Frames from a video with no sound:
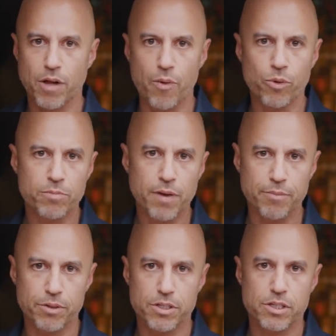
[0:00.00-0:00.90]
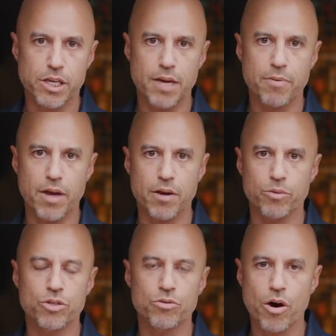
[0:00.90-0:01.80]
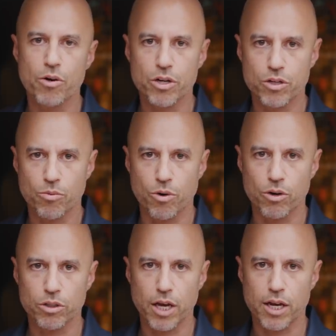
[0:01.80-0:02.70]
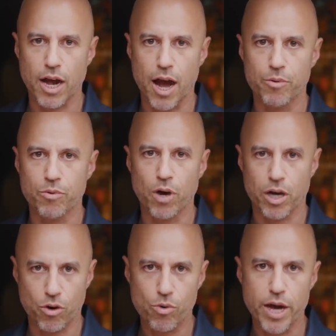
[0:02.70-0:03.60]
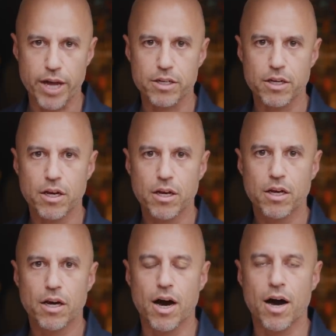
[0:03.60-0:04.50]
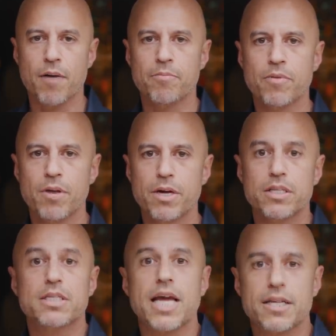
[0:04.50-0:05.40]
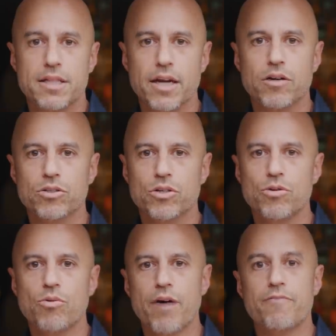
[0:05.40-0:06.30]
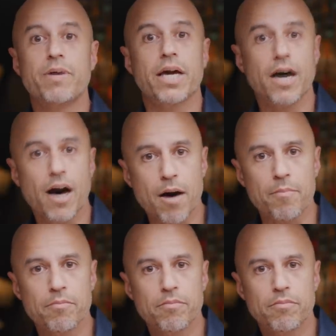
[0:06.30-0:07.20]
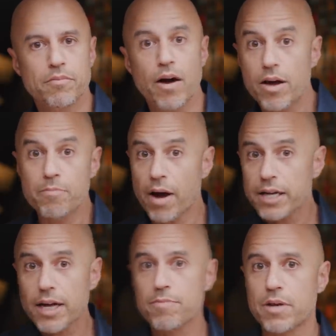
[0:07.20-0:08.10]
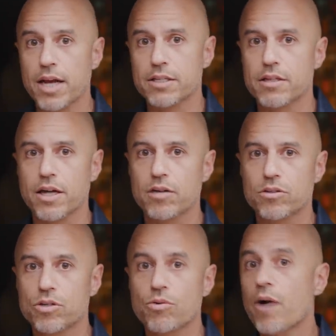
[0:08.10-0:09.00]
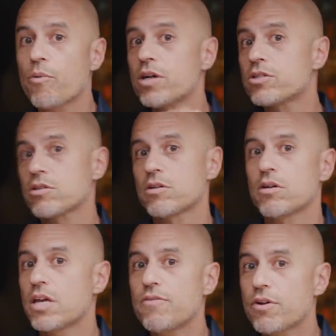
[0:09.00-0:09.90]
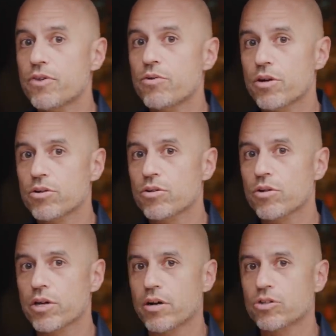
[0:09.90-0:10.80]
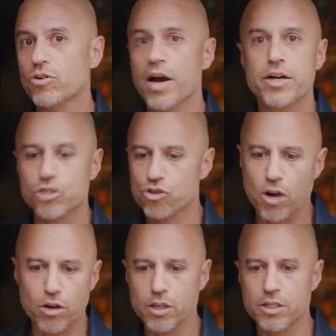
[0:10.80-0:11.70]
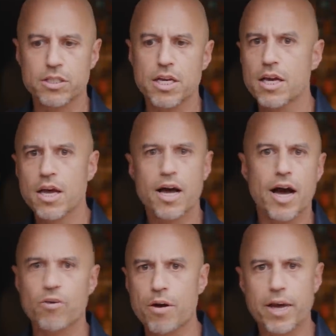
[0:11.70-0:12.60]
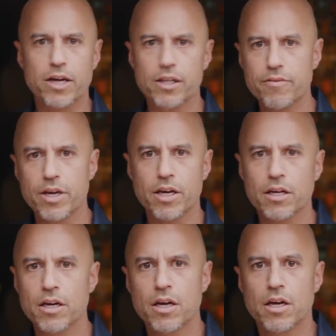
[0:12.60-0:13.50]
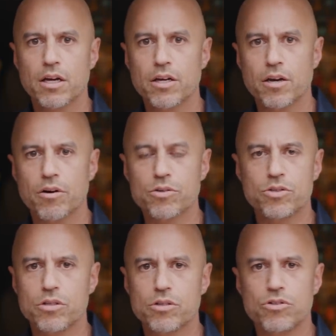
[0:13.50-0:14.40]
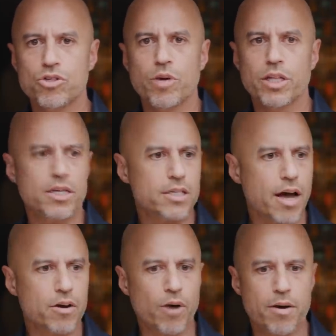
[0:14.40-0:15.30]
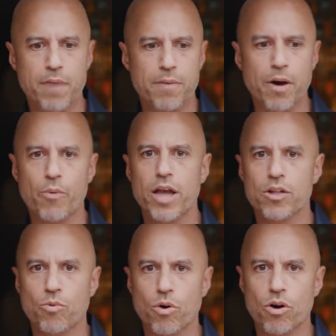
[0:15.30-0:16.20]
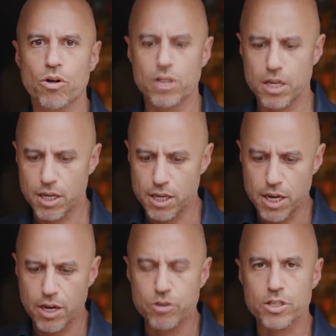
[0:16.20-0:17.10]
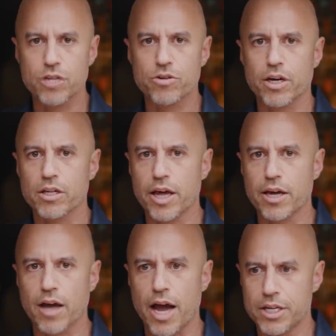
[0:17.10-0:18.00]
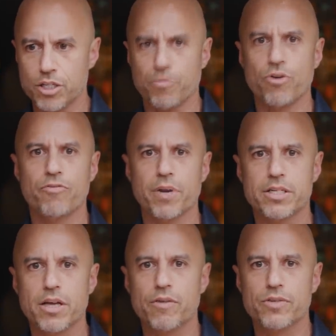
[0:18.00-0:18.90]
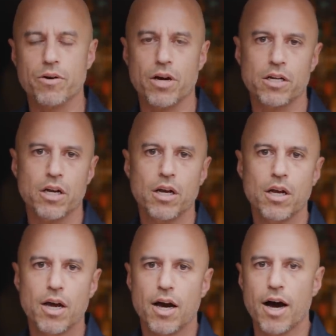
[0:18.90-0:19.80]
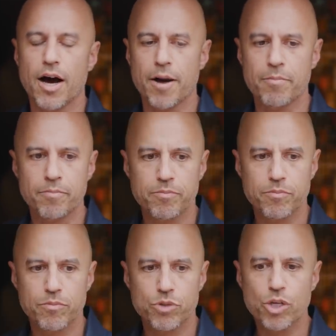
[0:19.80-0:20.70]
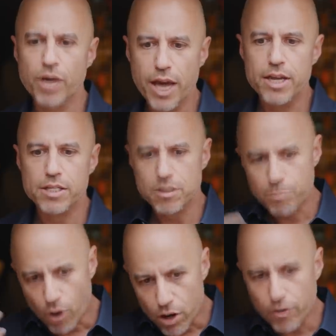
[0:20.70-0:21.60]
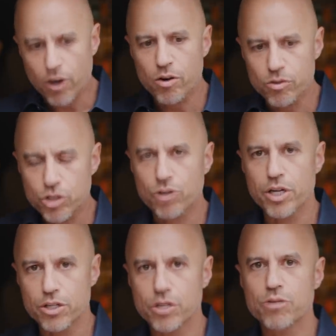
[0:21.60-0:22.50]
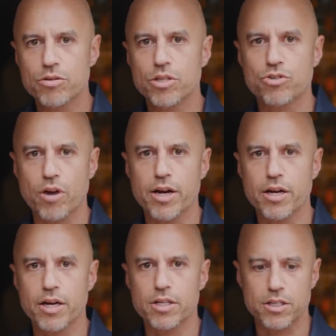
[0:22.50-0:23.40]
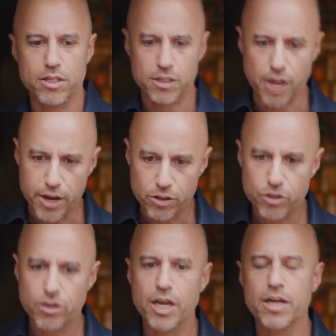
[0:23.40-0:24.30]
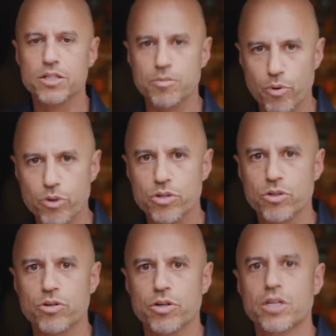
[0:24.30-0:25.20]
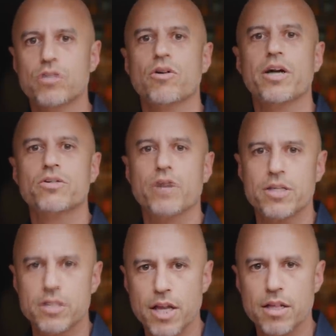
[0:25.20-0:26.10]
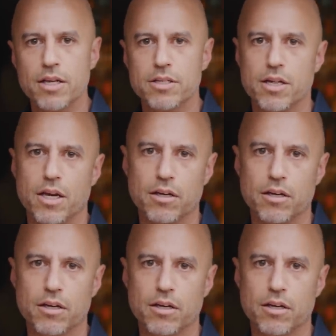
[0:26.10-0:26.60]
I wouldn't be able to sleep, and it would do no good in the world, and I would want to quit um, because it's antithetical to who I've become. Now, it might not have been antithetical to who I was even a few years earlier, trying to struggle and see how do I make a living, you know, doing this, how do I make my way in the world, e egocentric, like I need to prove myself, so on. Um, so again, it's it's part of our own journey too to try to. It's a societal journey and it's a personal journey to try to transcend this thing.